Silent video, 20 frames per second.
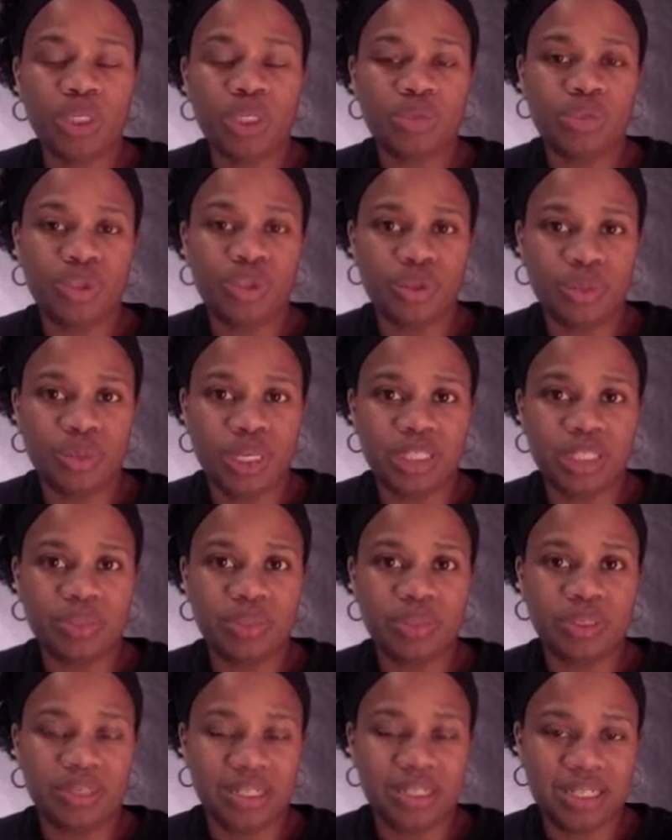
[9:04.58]
do is, when you
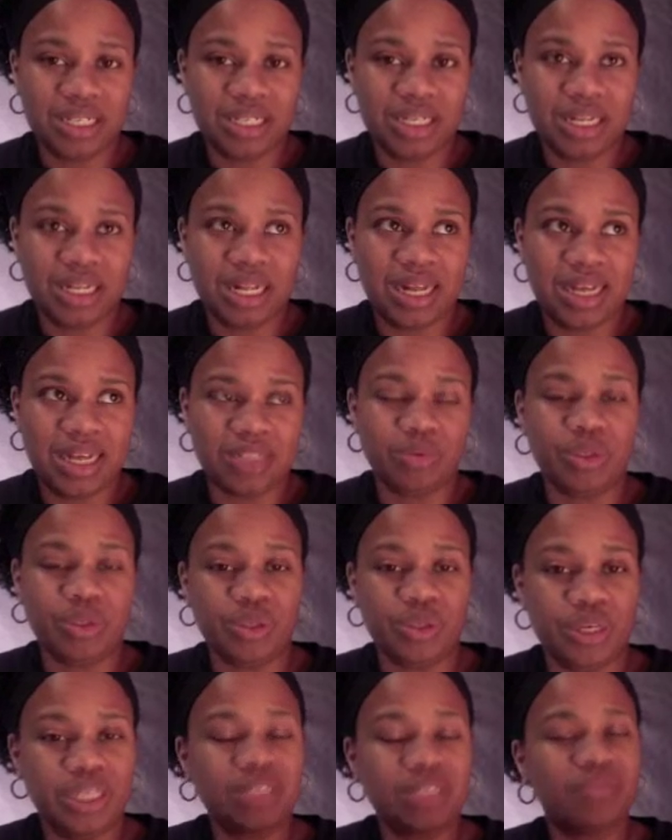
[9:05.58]
get to class, when you
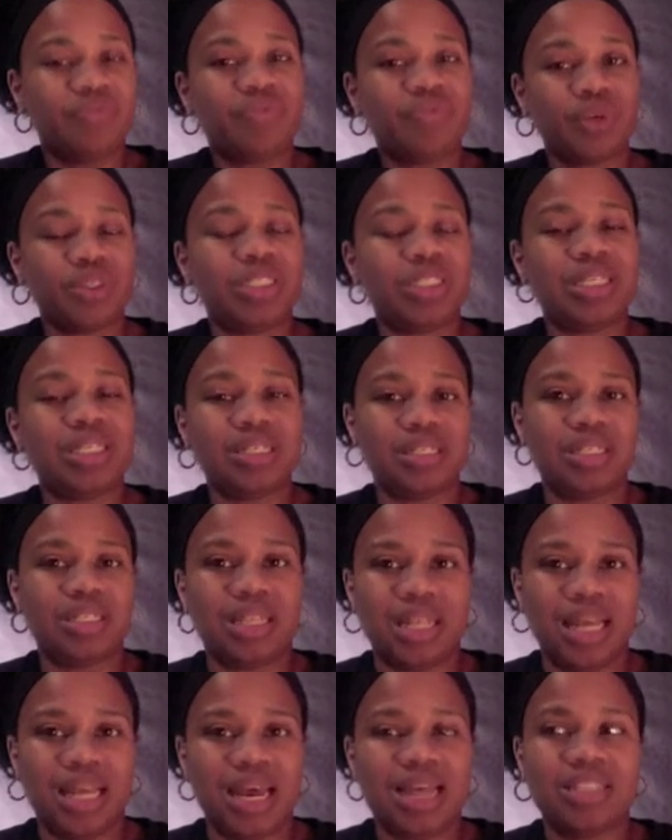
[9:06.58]
get first into the
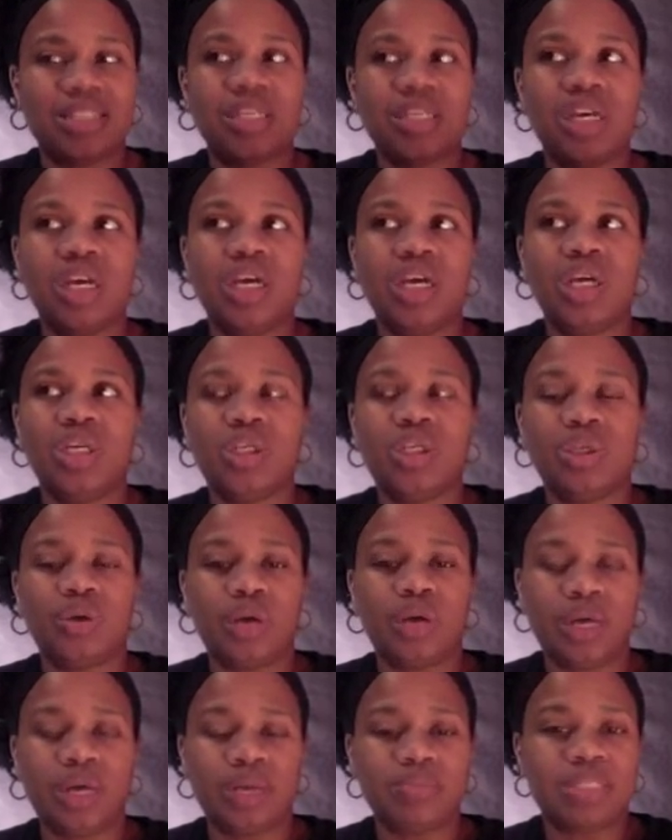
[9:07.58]
class, you'll
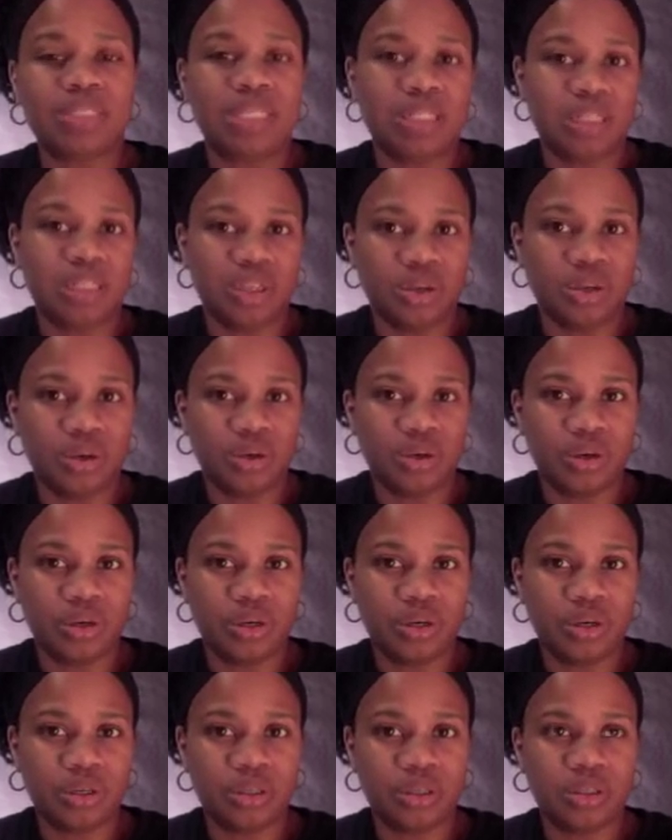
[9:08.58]
see that your
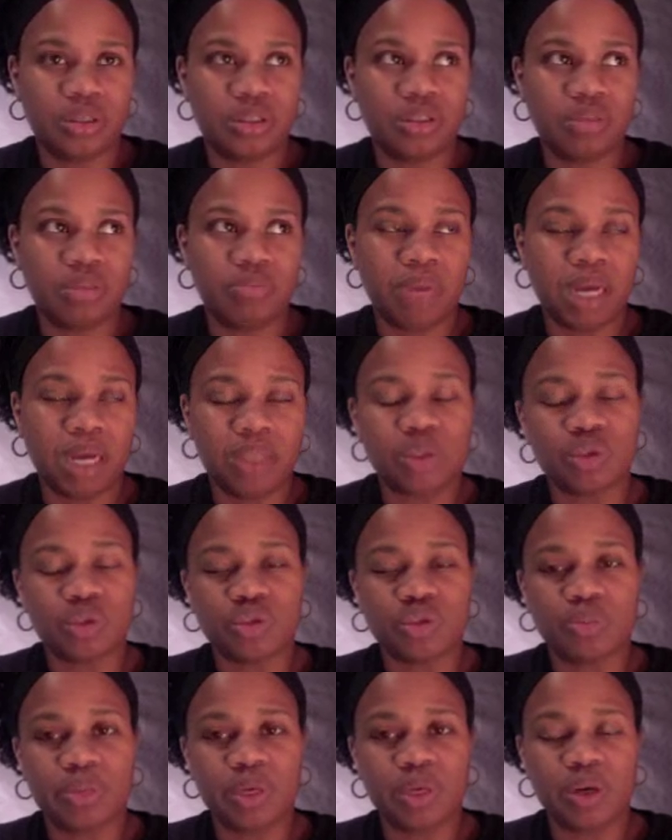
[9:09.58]
modules will
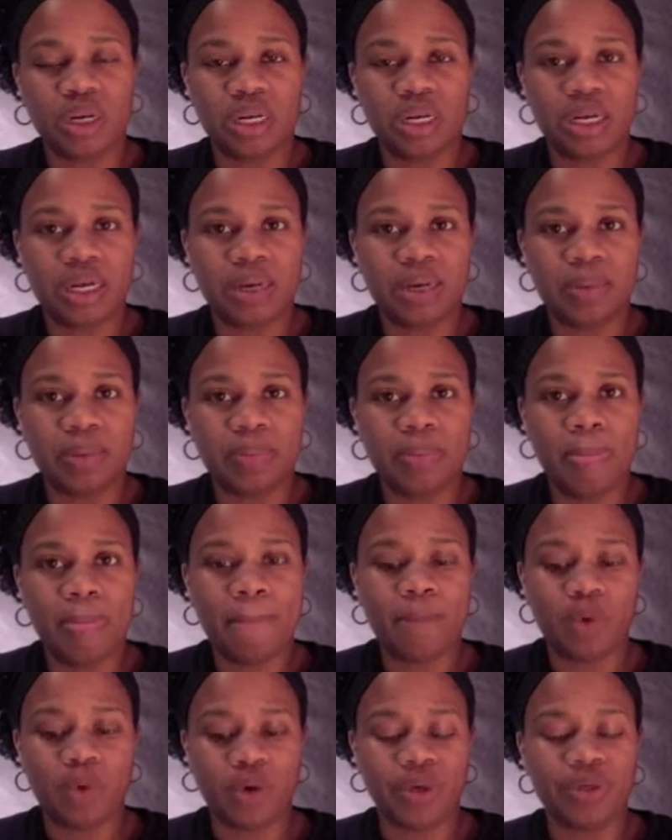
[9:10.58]
be on,
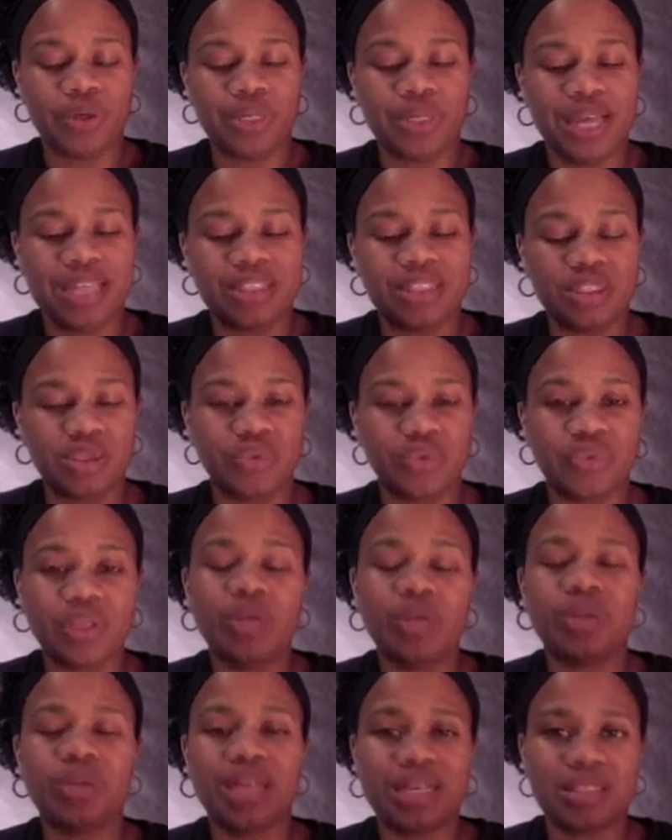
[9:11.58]
or your lessons, your video
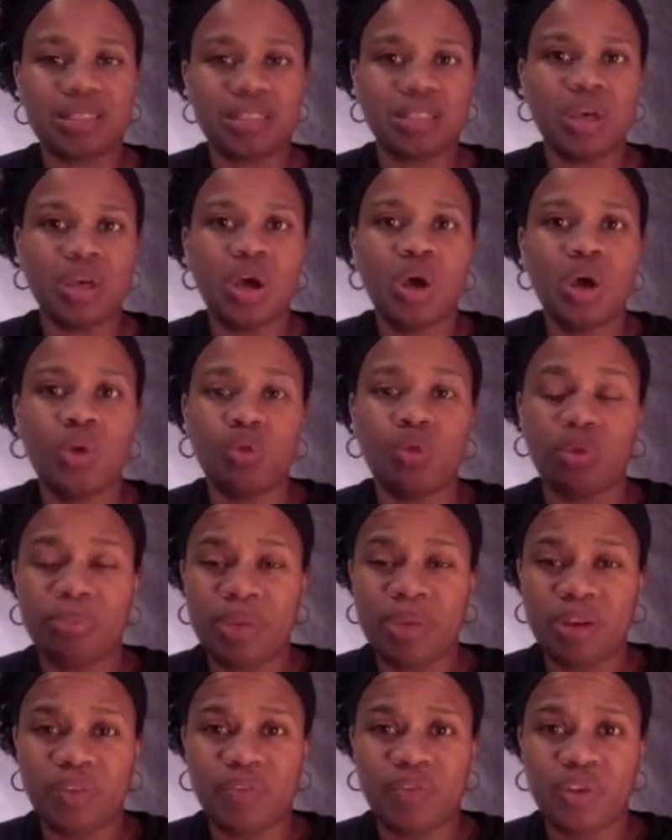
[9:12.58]
lessons will be
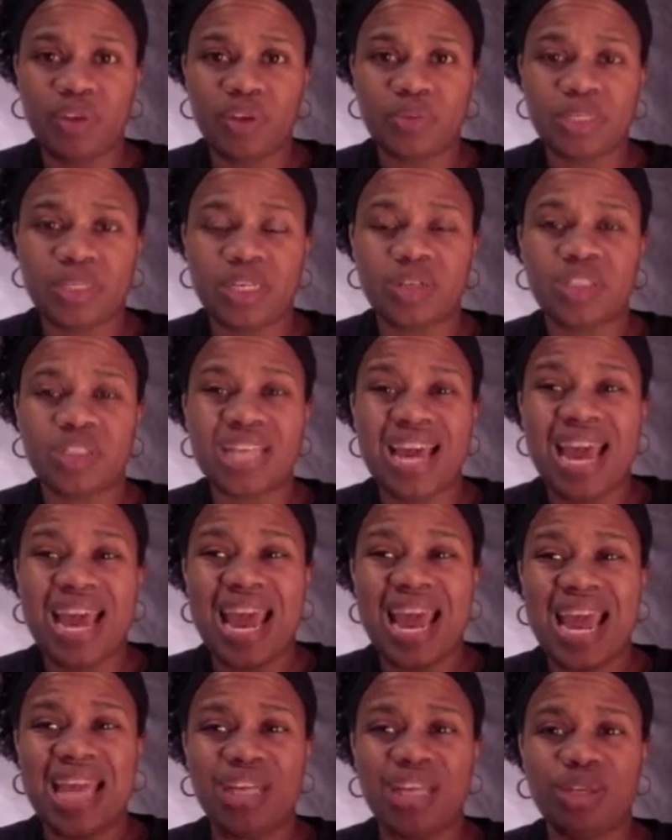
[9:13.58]
on Film Skills,
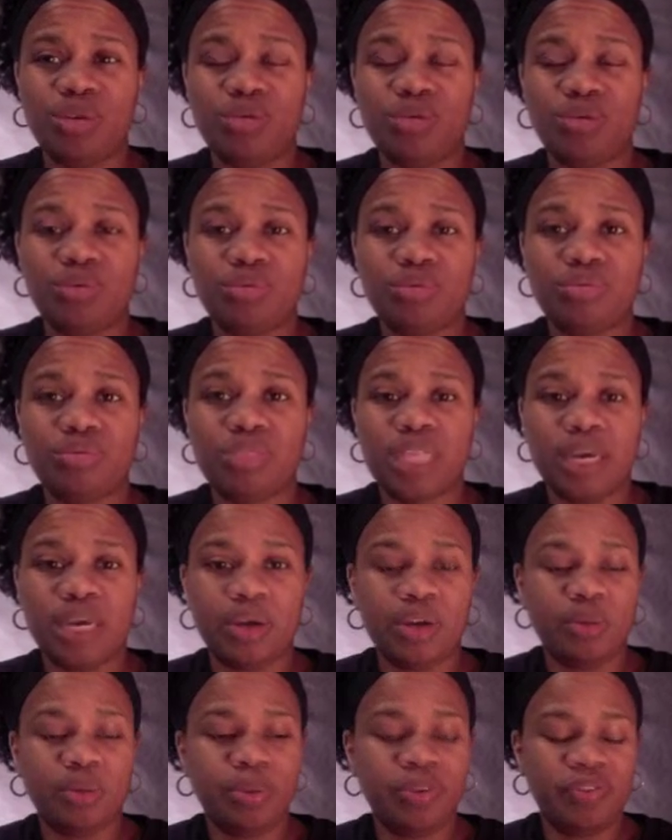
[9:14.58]
and you tell your
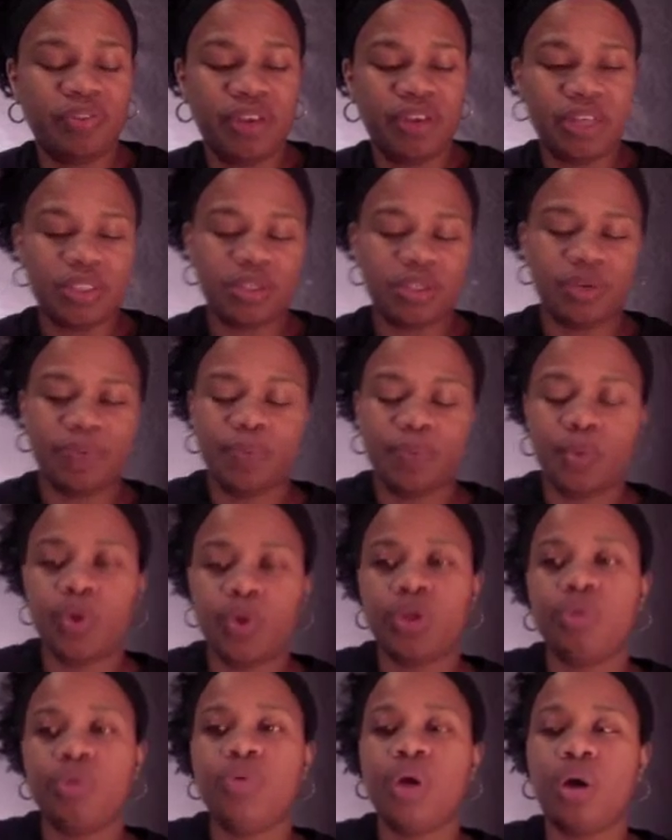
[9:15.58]
professor, or you
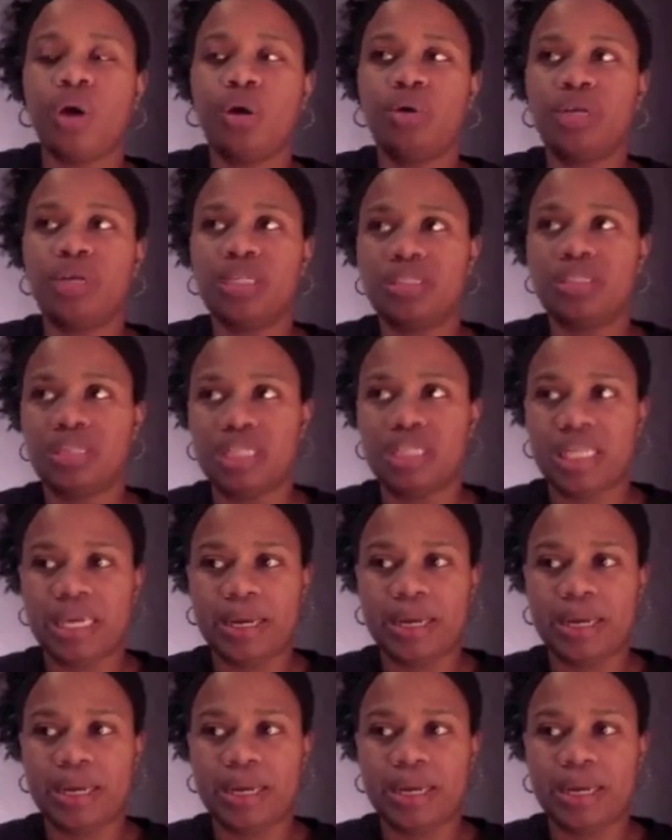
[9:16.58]
go into the